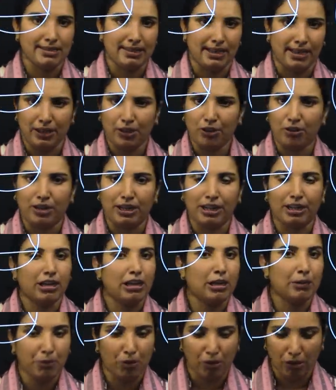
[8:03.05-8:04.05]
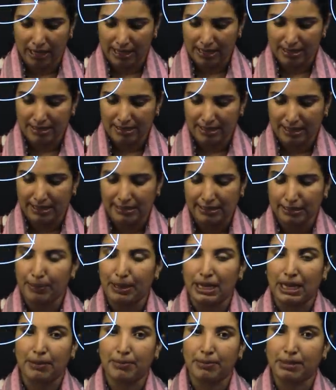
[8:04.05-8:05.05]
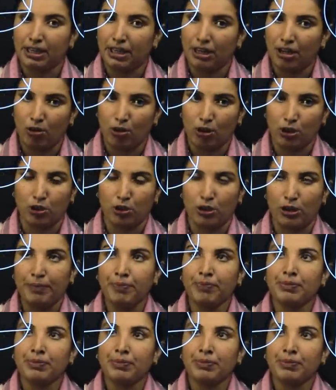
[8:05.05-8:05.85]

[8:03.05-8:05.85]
Regular polygons, the teacher will tell you about this.